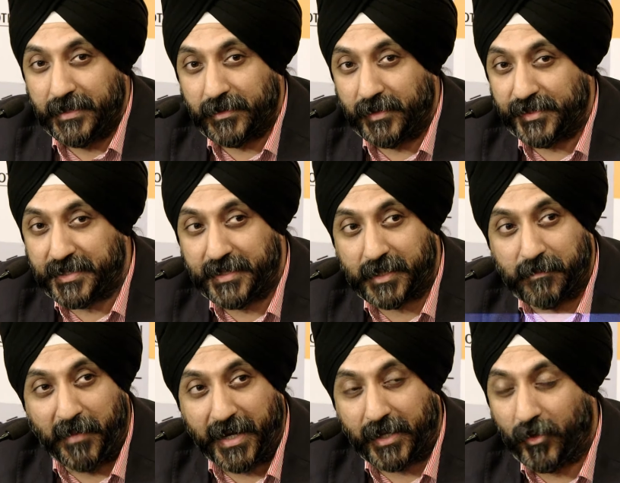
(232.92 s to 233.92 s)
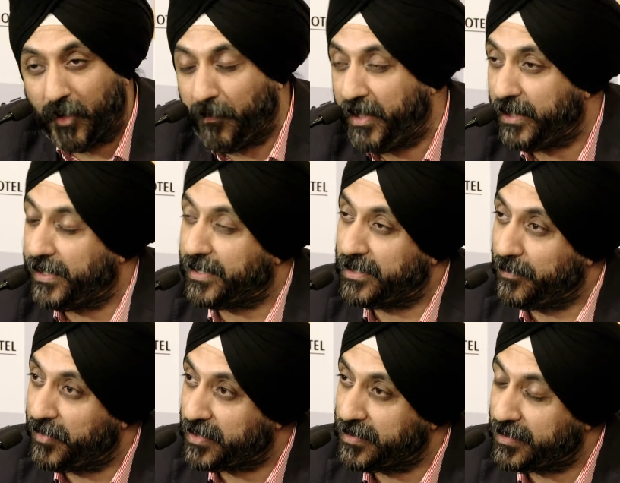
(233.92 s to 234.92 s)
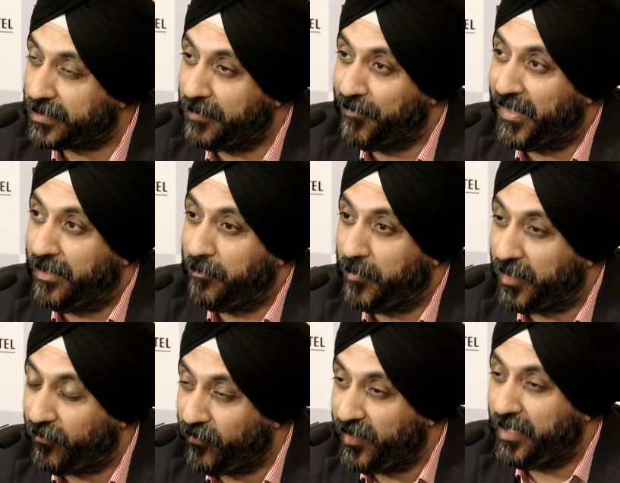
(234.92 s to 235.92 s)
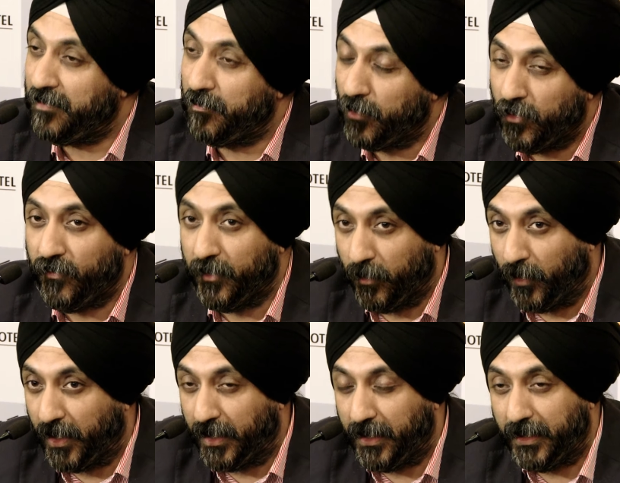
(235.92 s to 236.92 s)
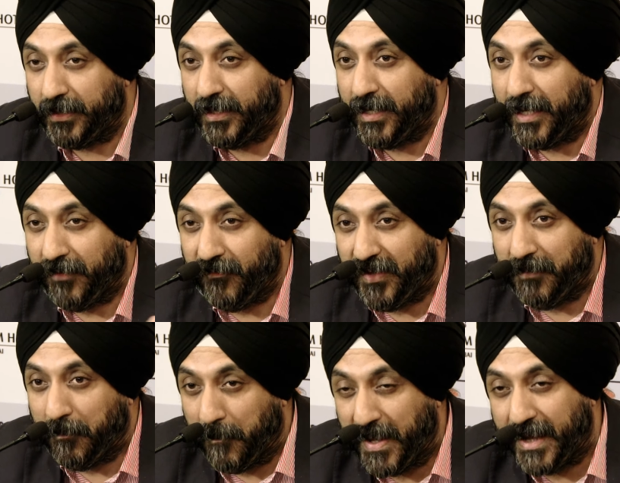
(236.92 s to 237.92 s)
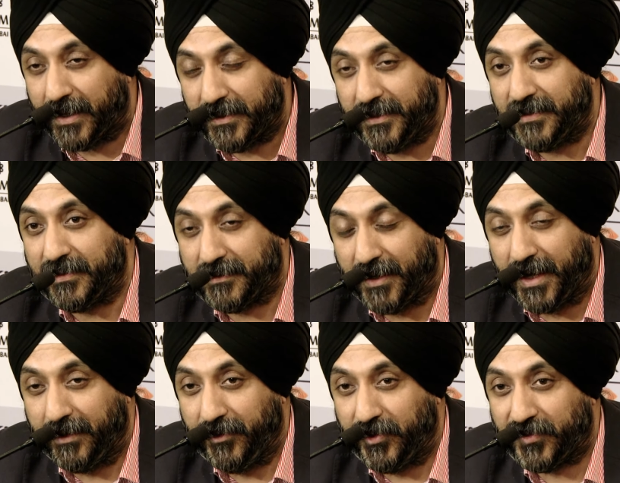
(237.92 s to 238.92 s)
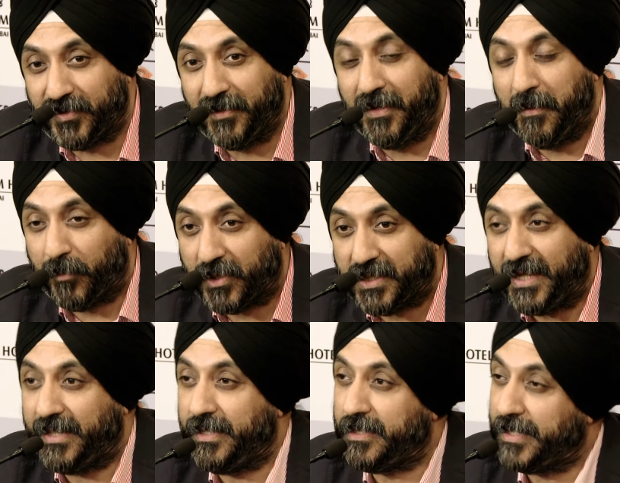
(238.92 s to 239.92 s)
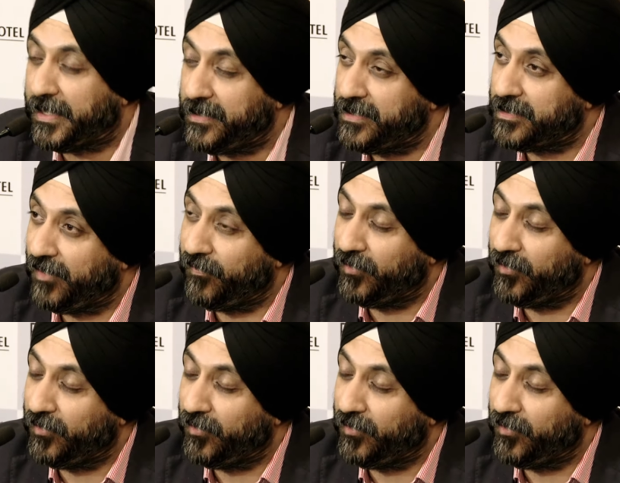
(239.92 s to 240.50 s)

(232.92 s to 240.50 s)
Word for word: So logistics might not be a sexy business, but we move the world and we make these designers present the sexy stuff